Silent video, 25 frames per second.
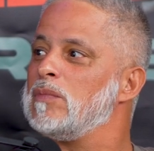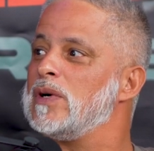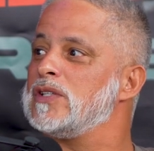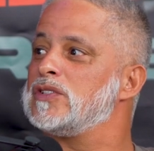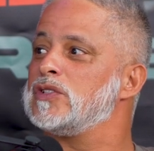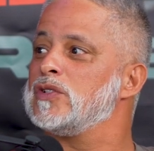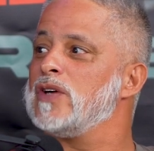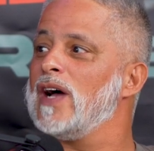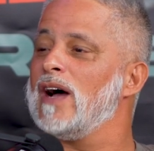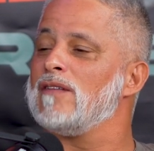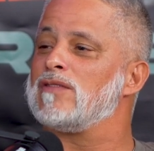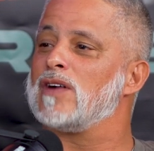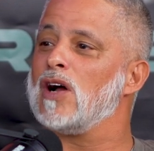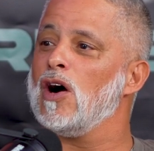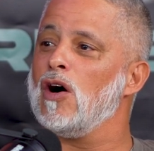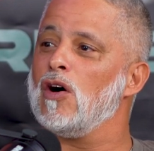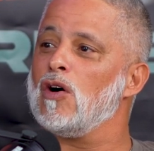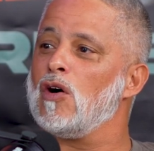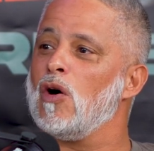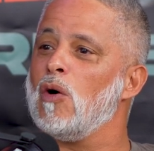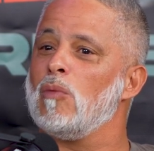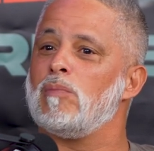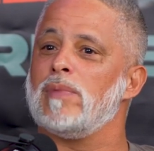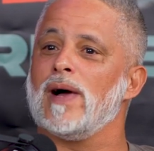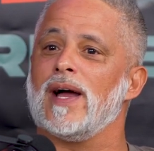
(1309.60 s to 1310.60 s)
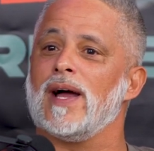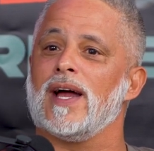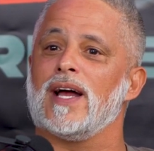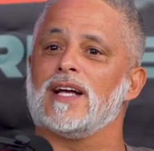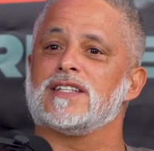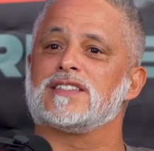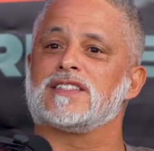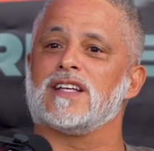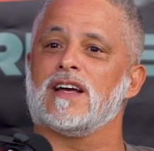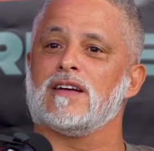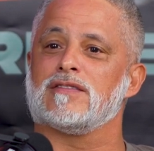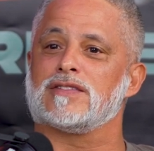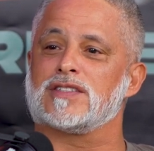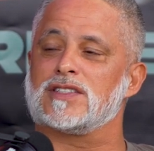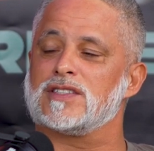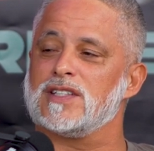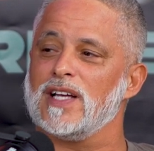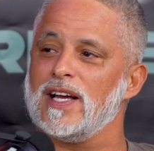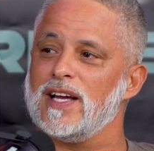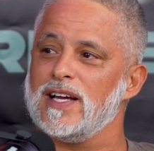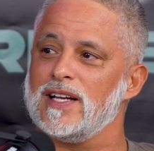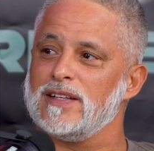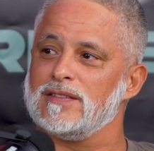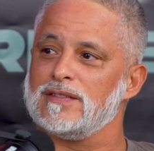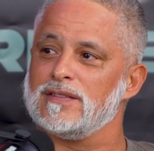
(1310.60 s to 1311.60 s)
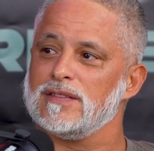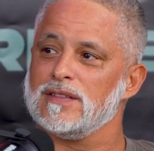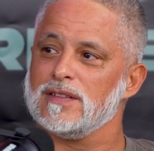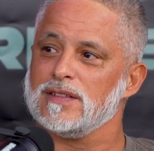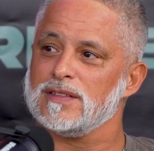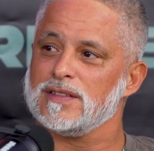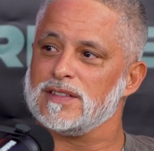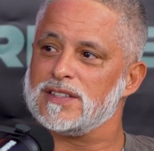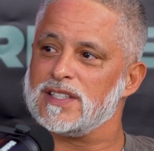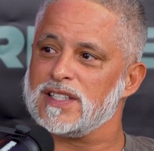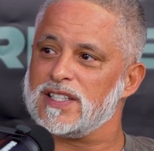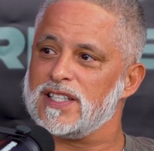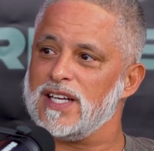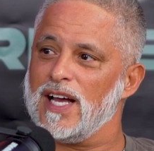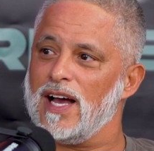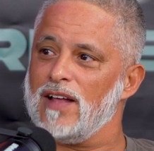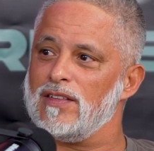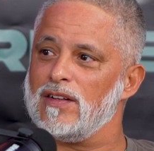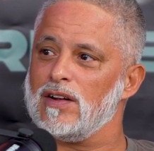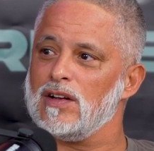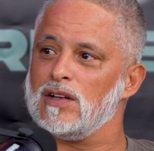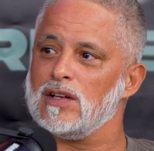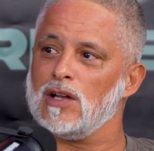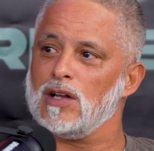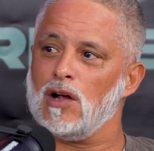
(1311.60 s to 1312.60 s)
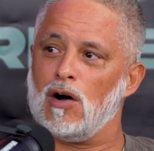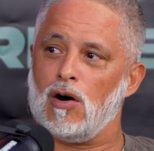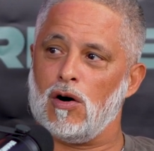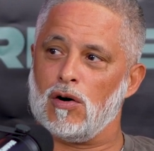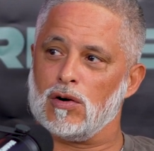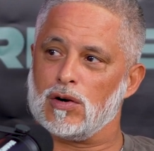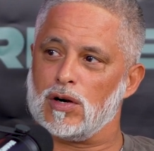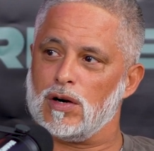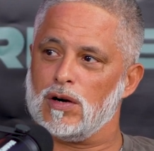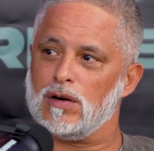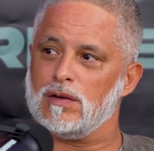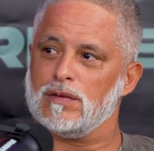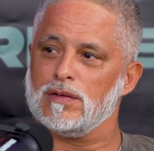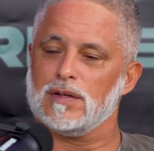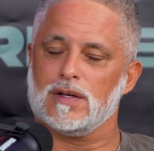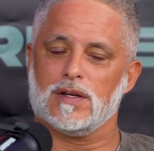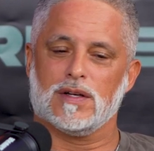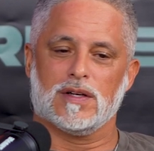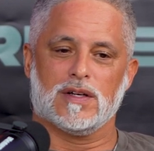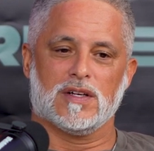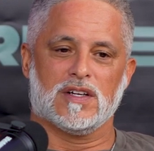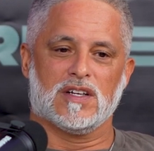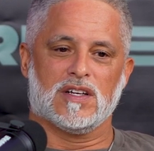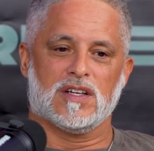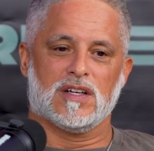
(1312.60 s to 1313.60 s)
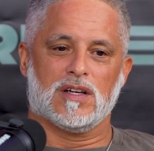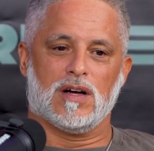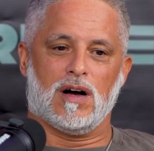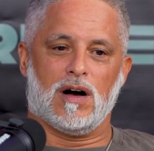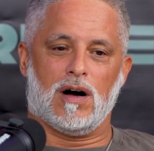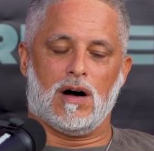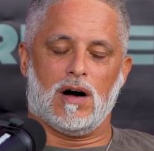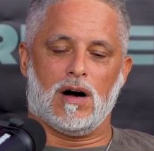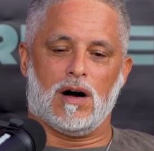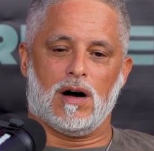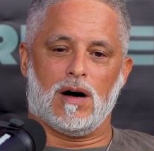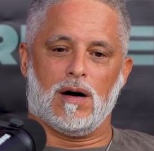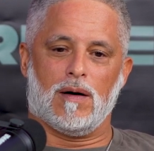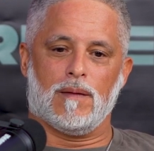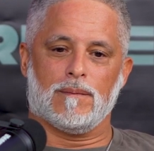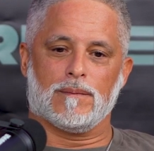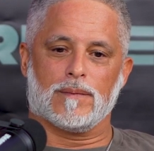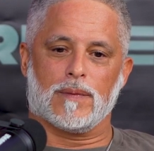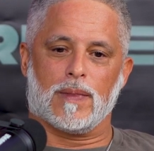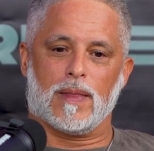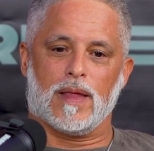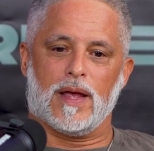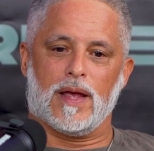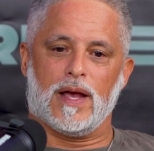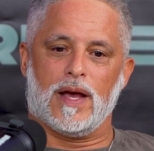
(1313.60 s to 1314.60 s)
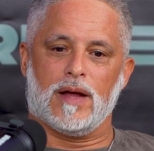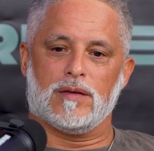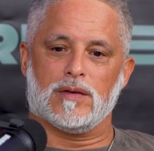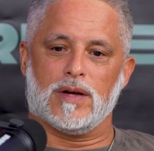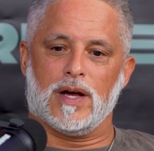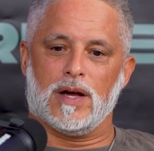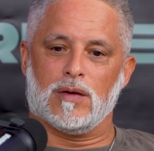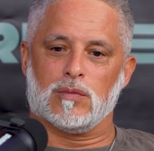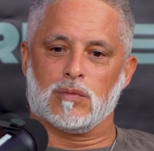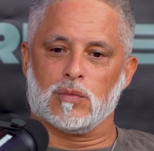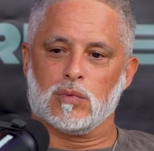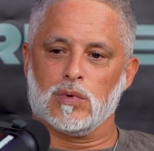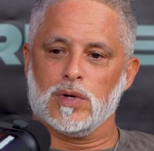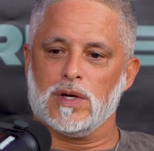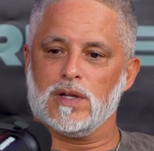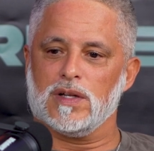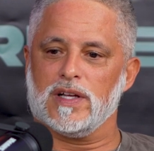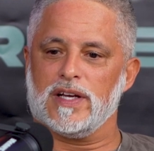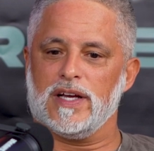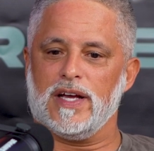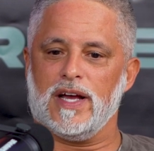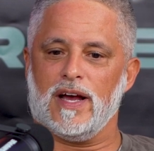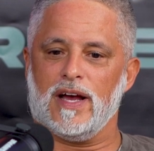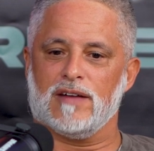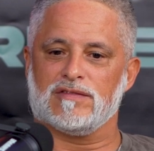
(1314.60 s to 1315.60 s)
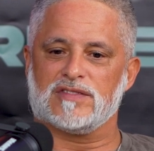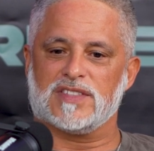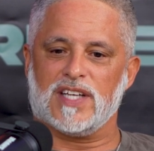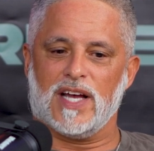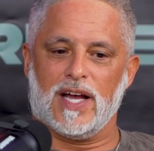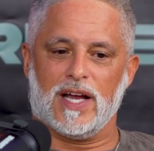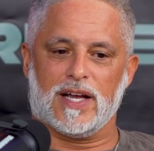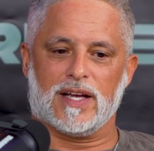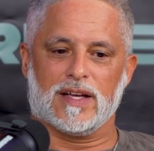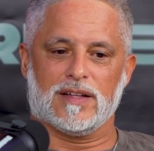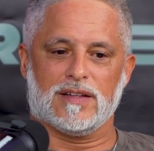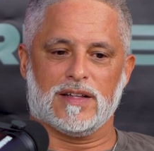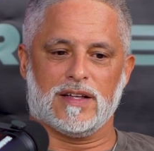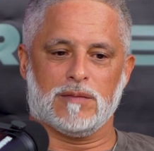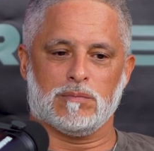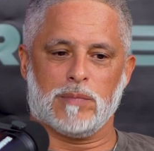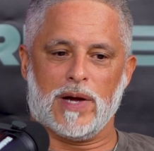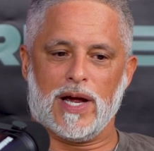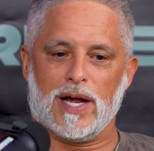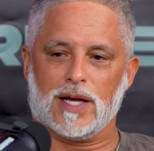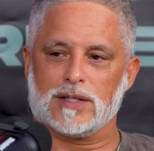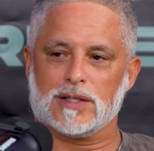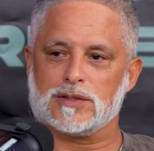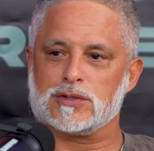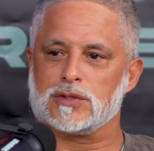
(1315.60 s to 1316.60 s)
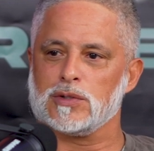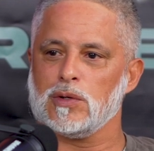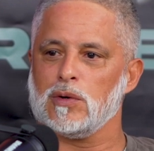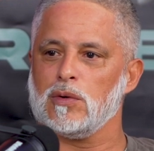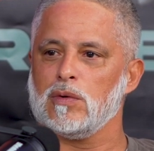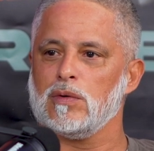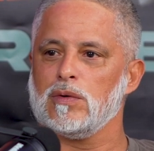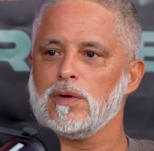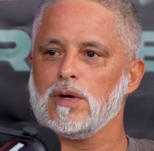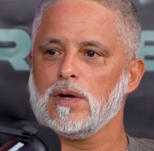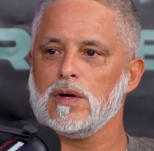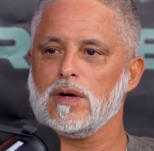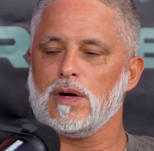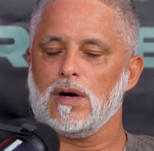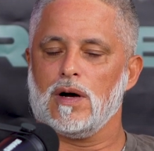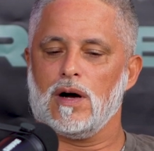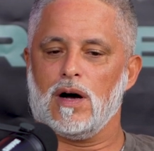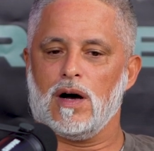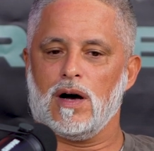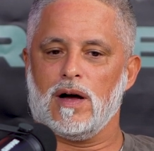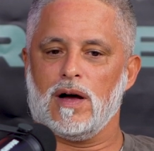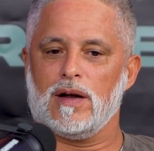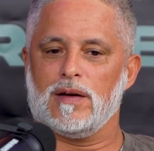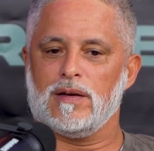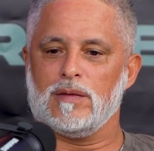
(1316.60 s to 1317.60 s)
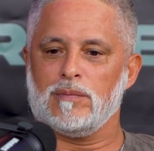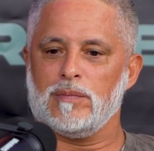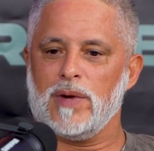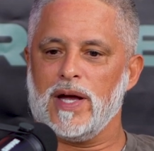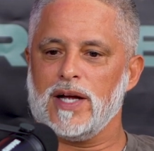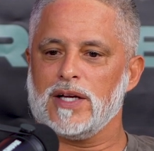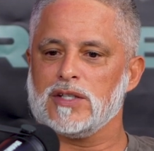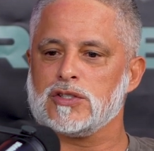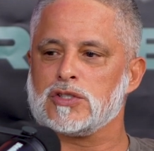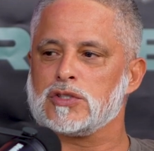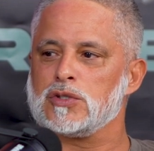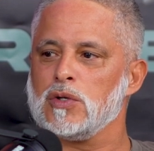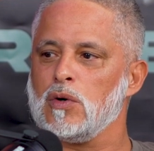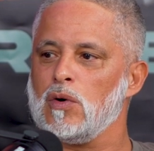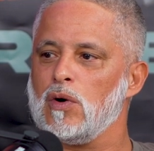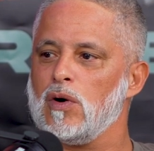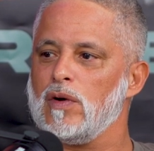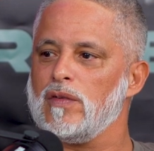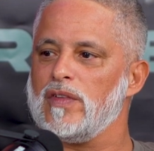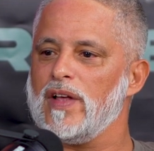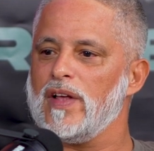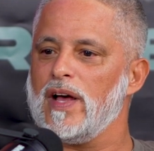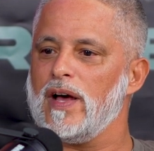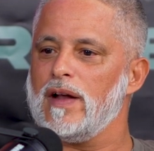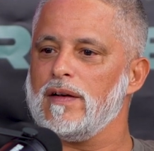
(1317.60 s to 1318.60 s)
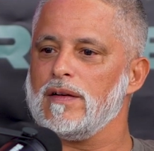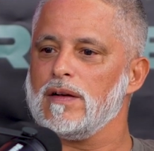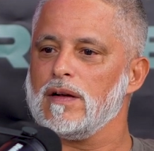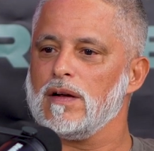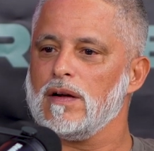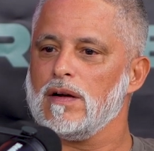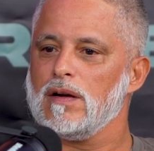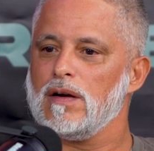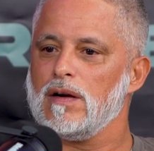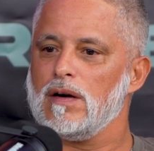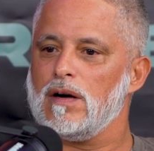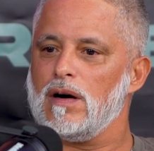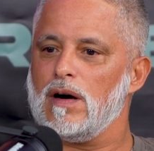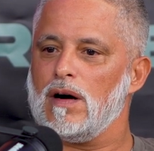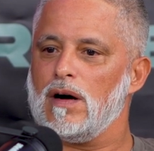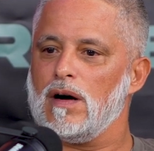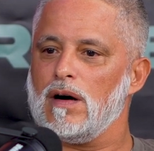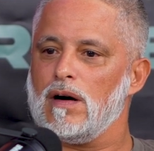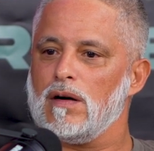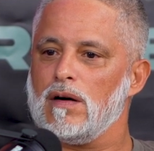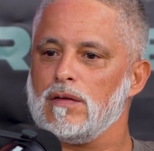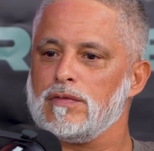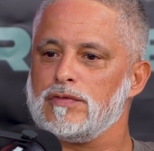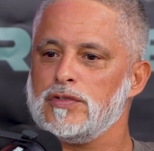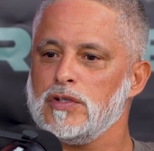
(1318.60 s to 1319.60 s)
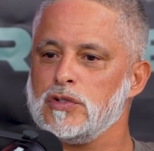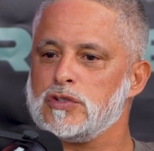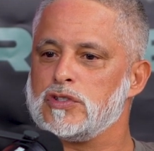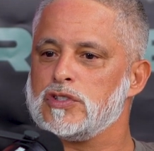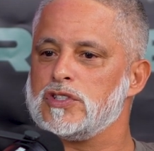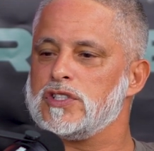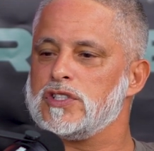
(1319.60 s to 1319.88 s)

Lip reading: But you have go-go bands that have stayed together longer, and really have taken the mantle and made sure that future